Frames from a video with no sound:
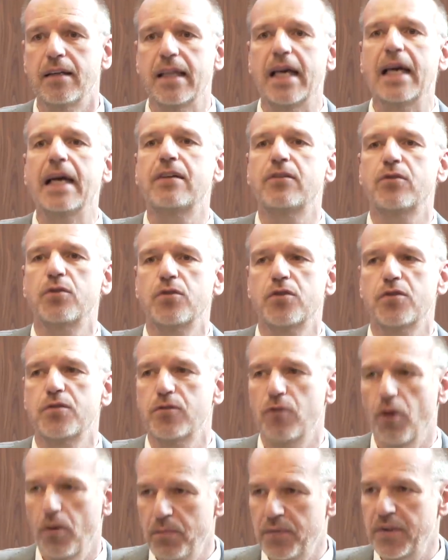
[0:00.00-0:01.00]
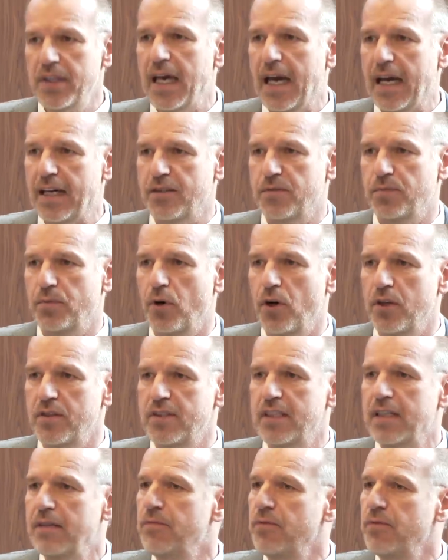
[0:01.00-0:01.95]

They had to stop the exports,